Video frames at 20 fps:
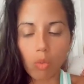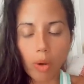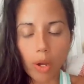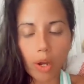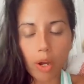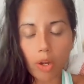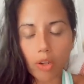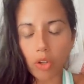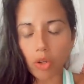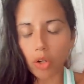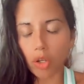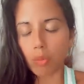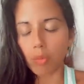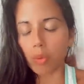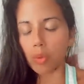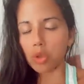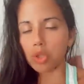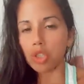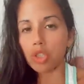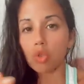where your
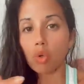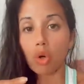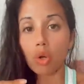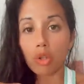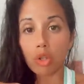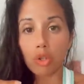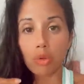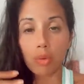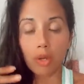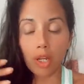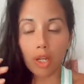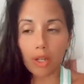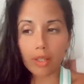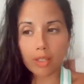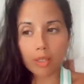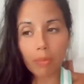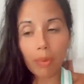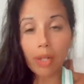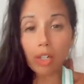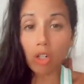emotions, or you,
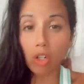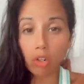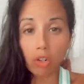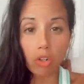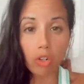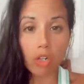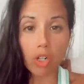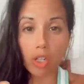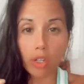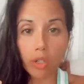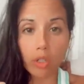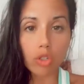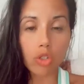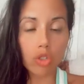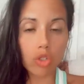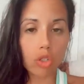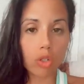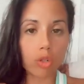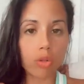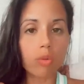depending on your
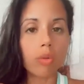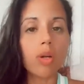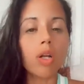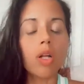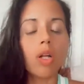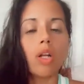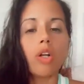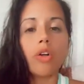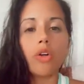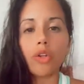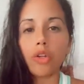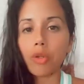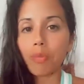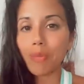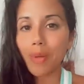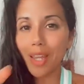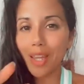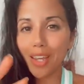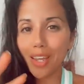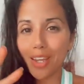clairs too,
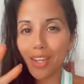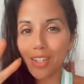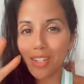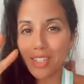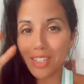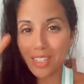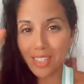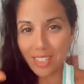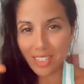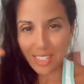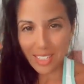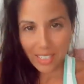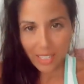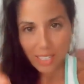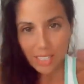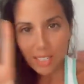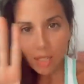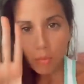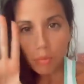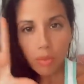you may
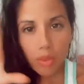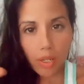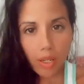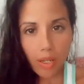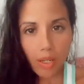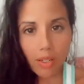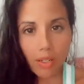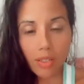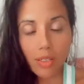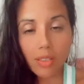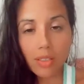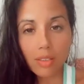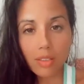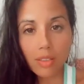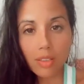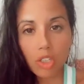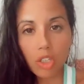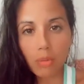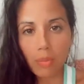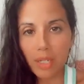see something,
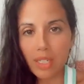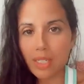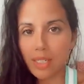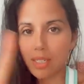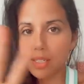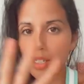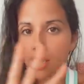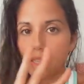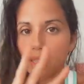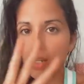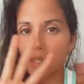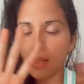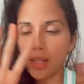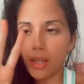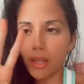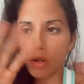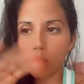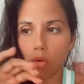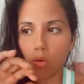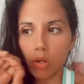you may see
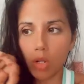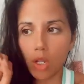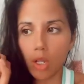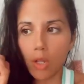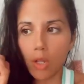like